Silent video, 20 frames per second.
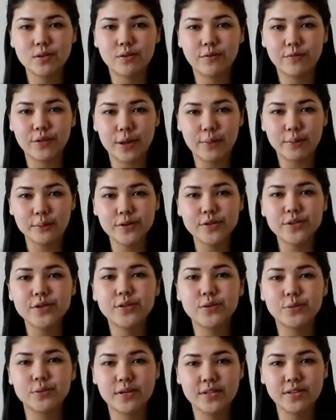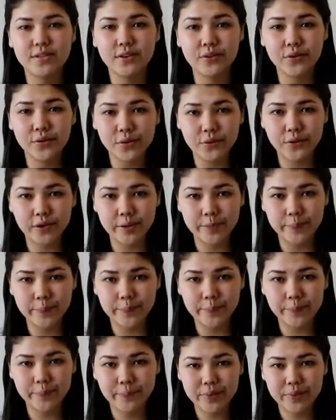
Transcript: of numbers to Western Europe.